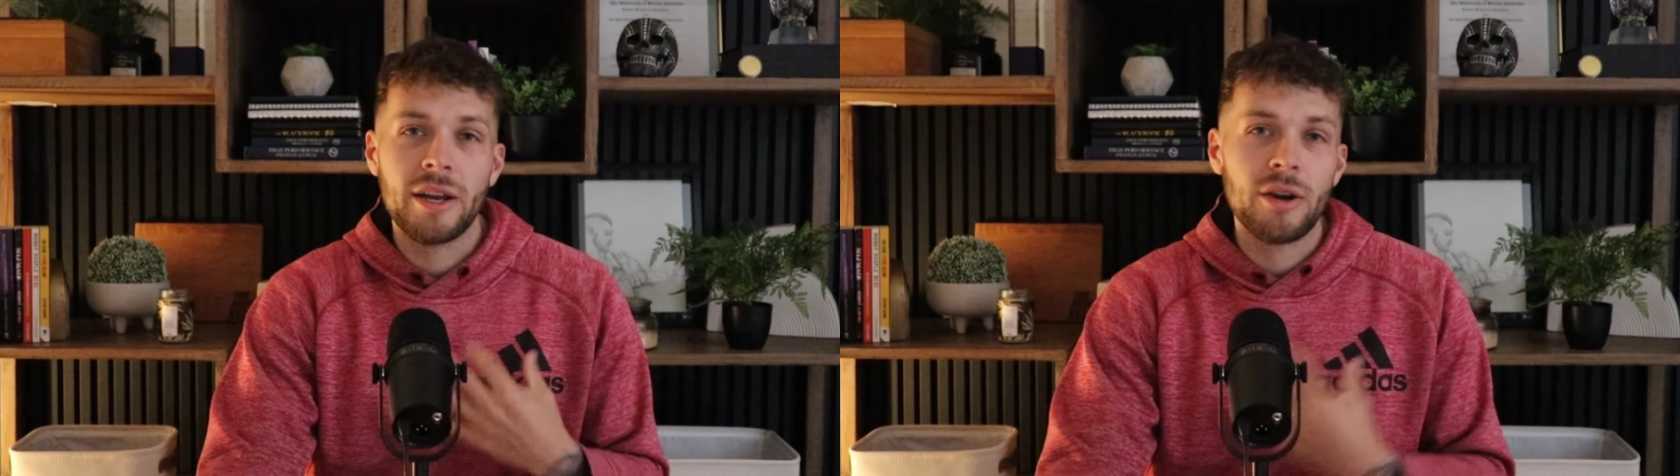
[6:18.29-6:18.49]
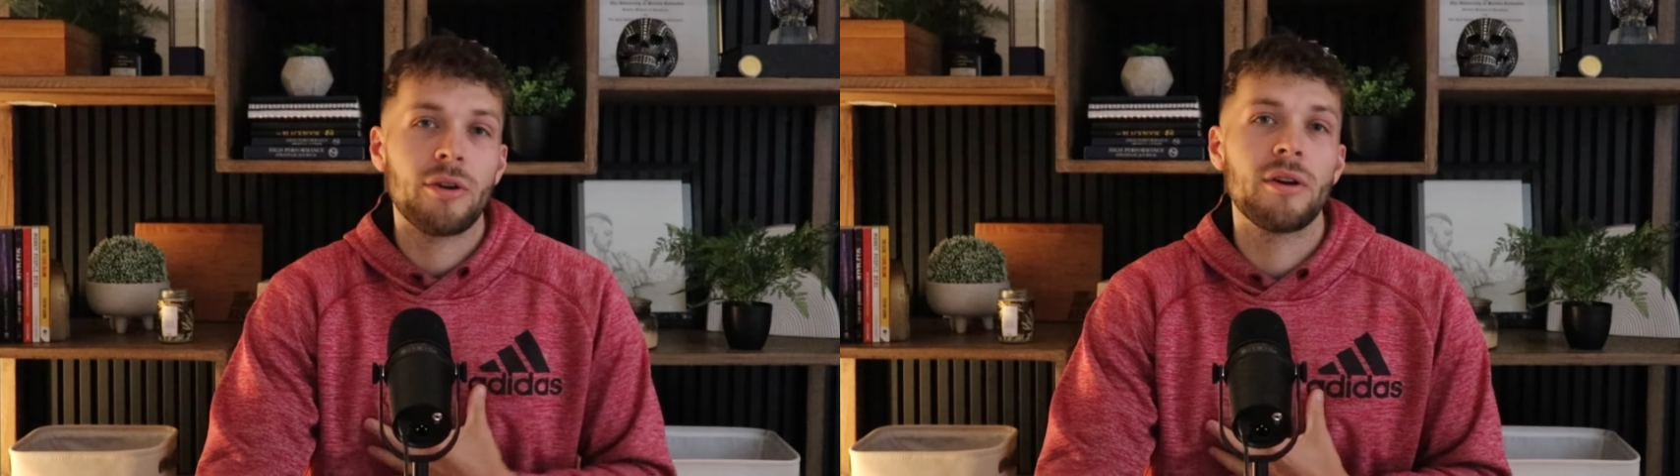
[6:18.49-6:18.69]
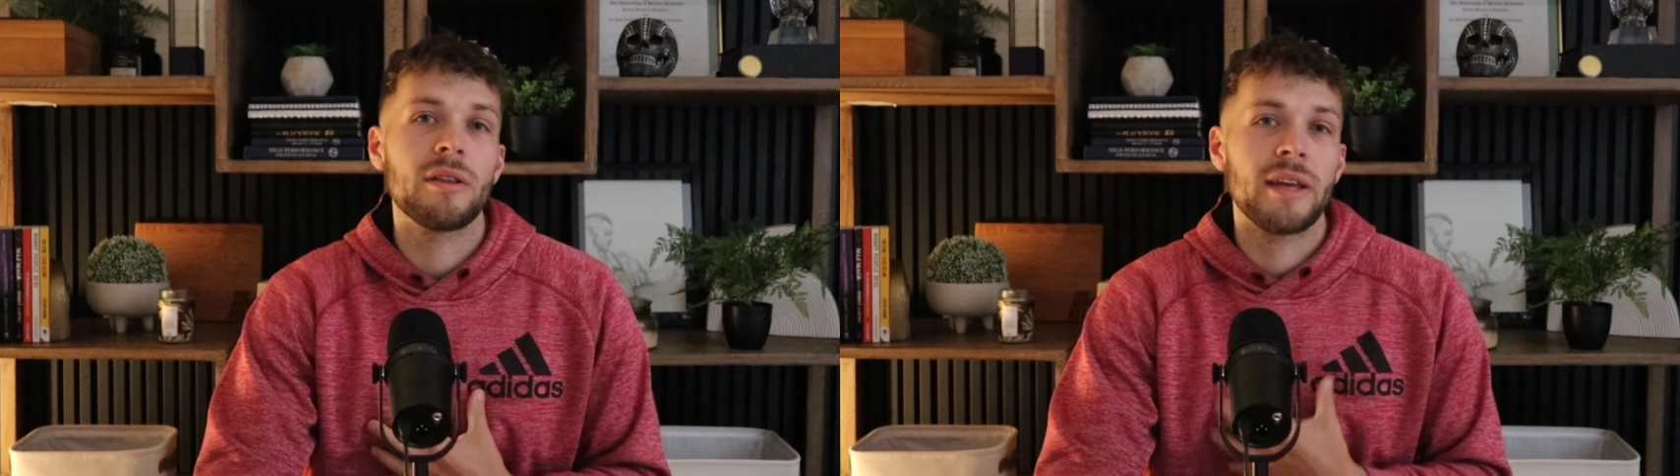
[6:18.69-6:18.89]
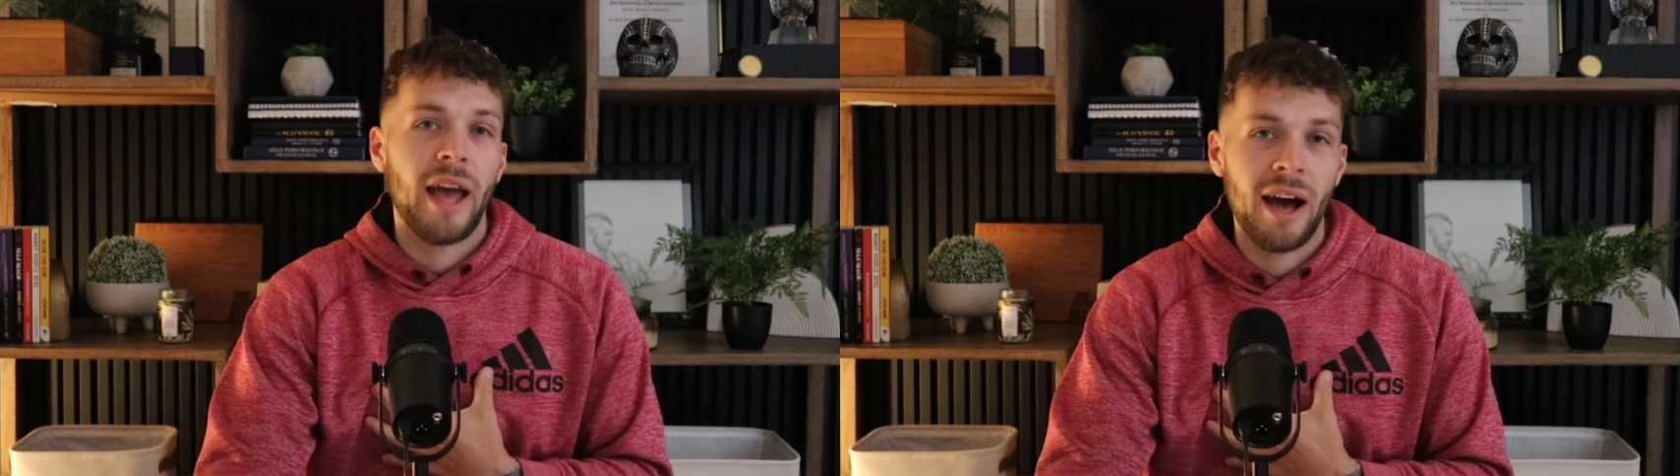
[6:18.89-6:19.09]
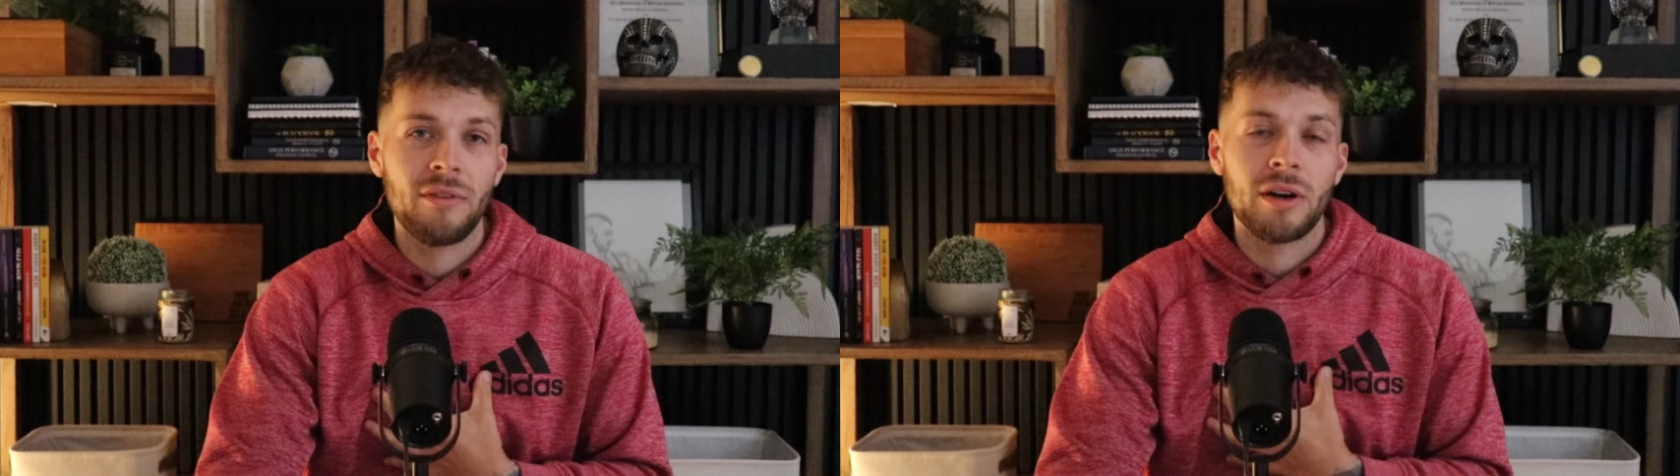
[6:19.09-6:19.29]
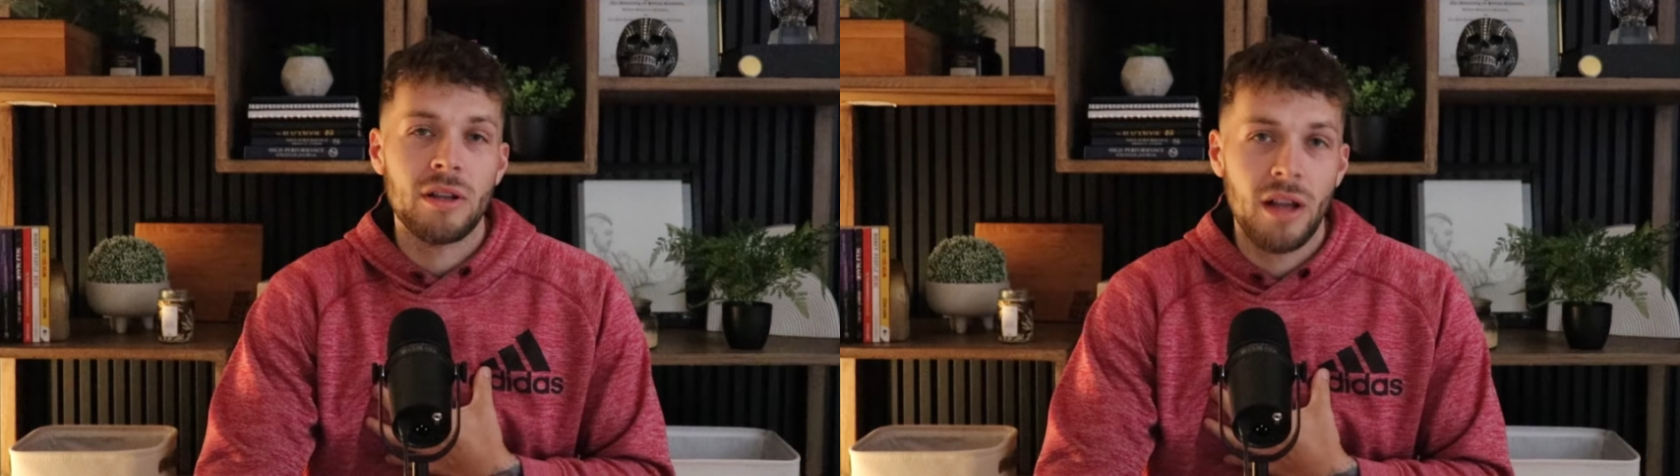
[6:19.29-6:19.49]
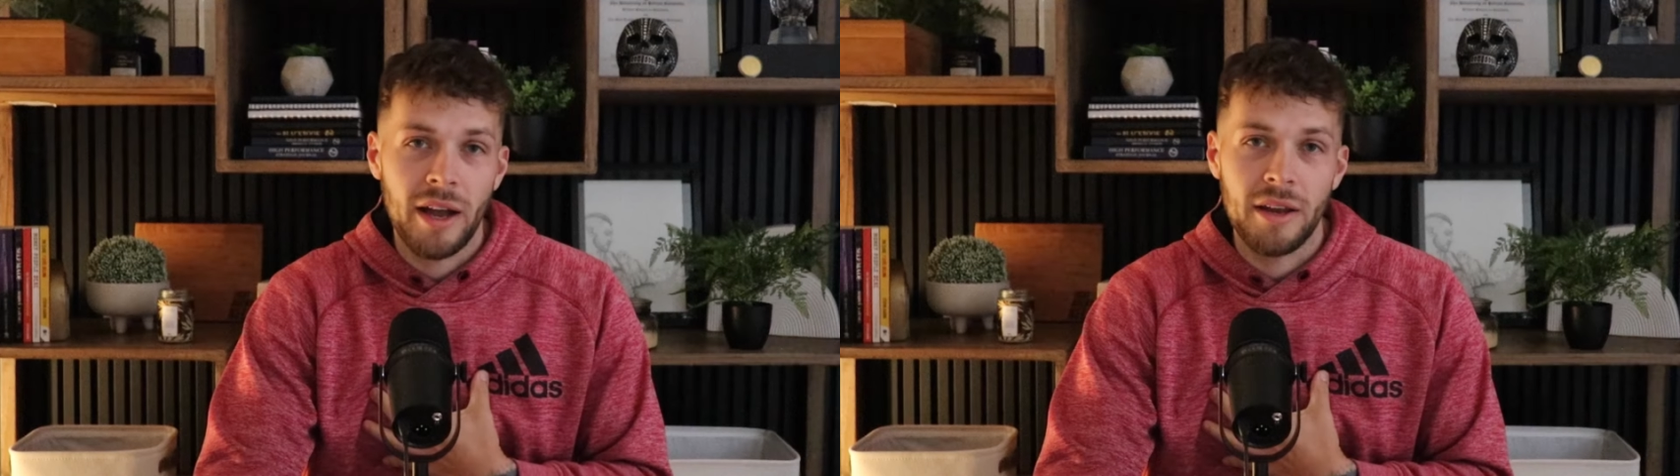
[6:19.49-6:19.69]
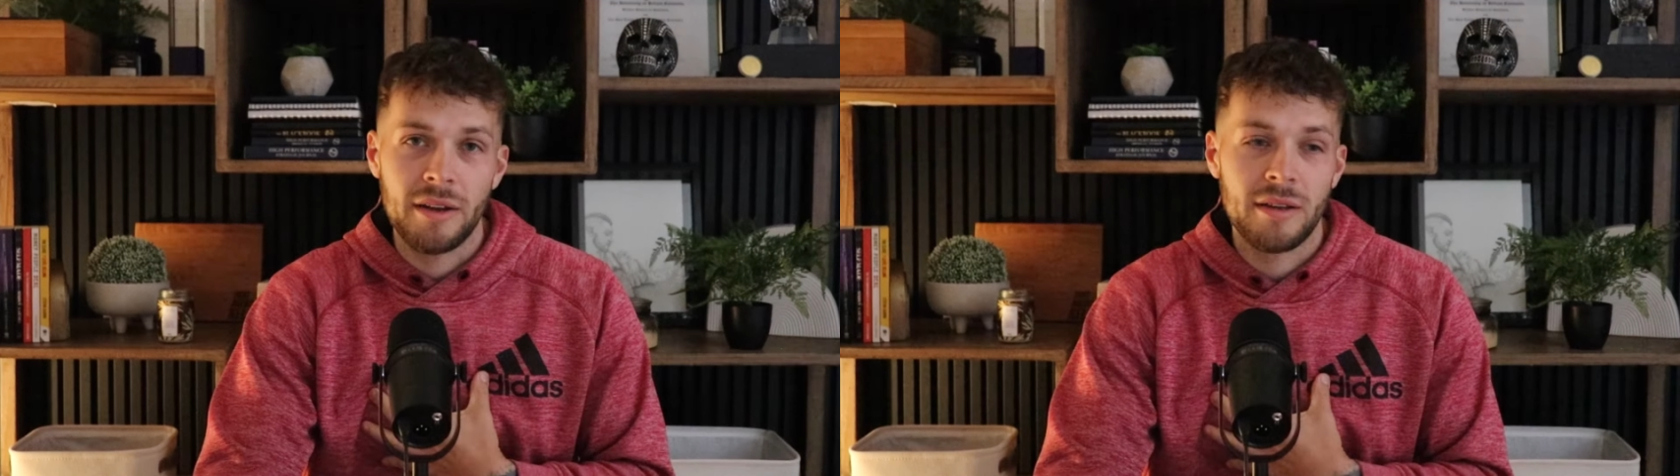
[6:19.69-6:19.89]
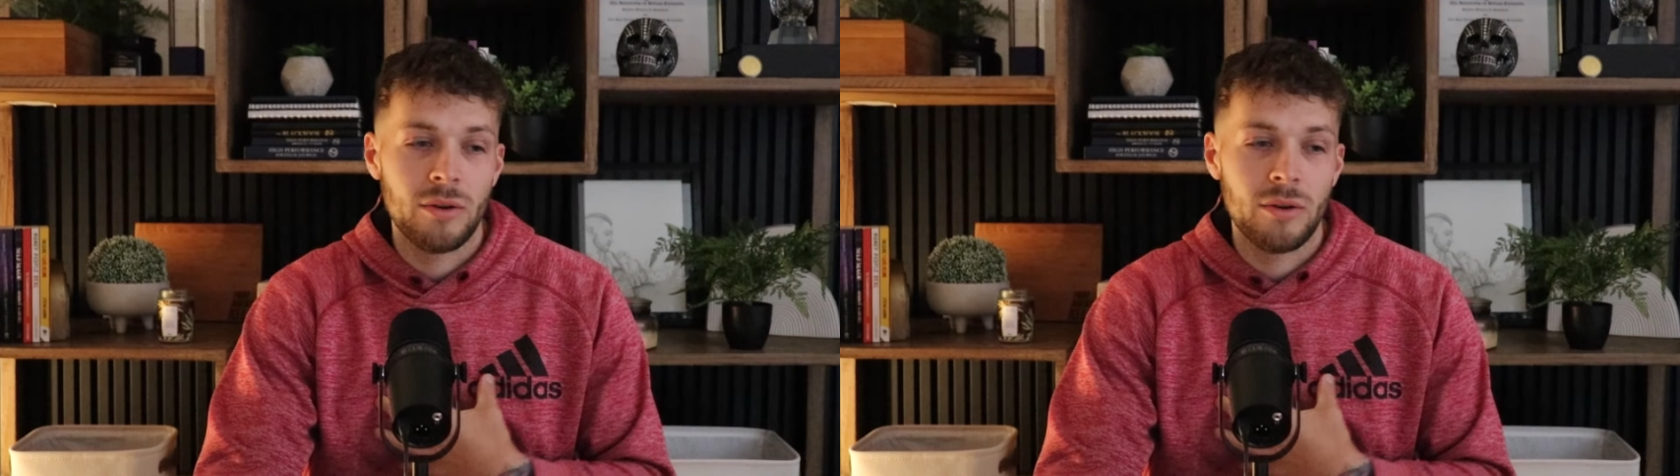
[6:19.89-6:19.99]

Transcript: currently have a client